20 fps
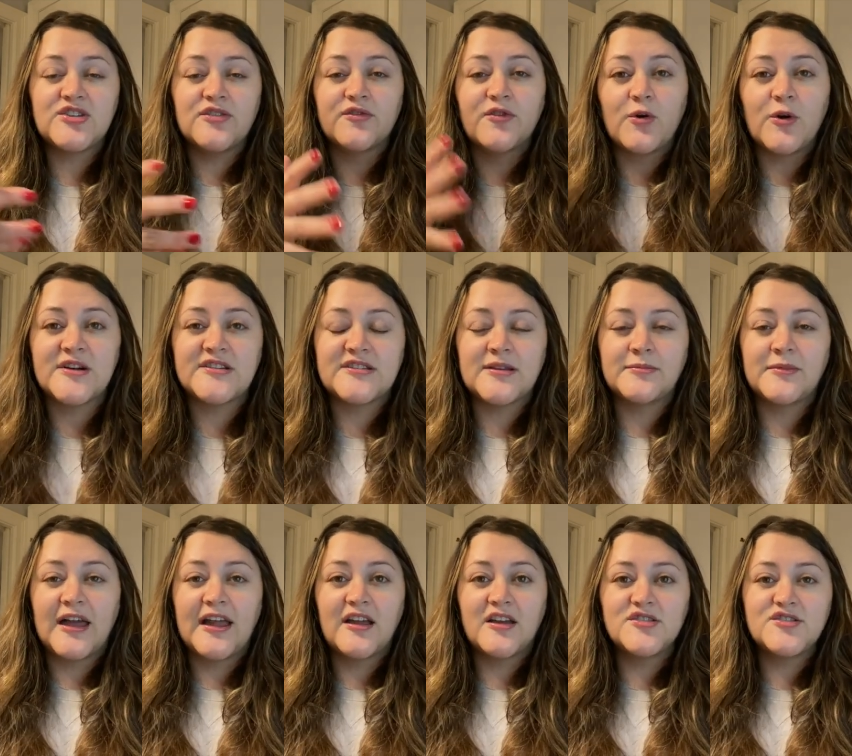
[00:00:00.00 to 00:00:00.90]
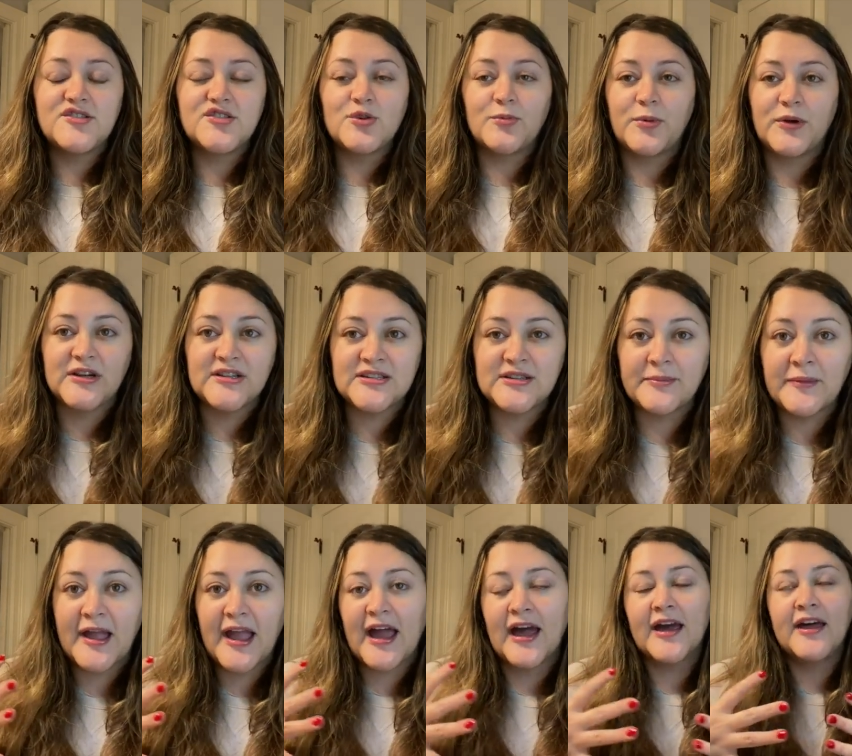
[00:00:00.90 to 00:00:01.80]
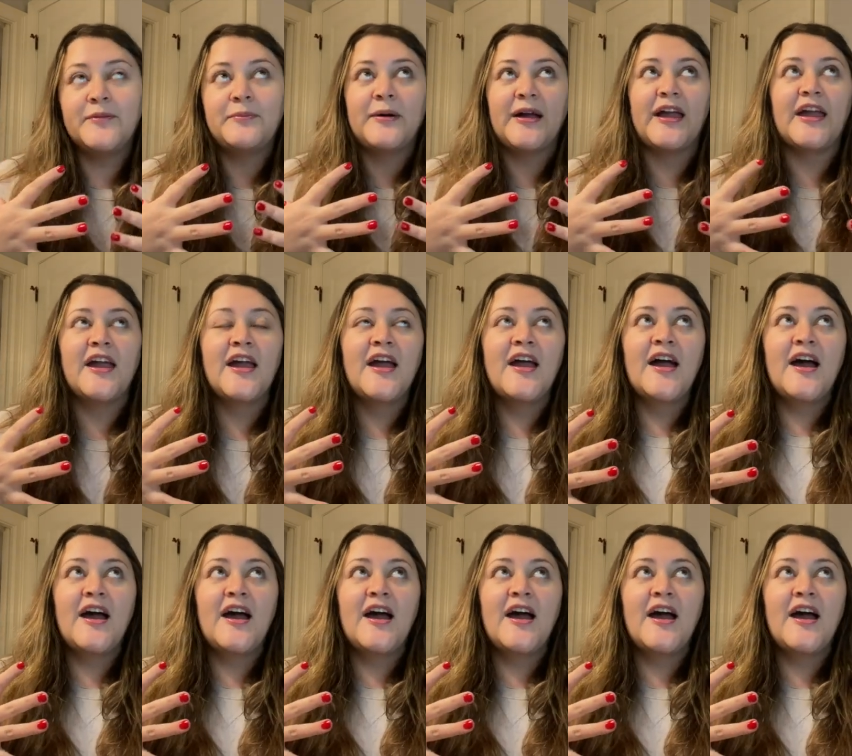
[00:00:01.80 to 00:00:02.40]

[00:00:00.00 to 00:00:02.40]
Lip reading: Of course, I'm like super into my head, but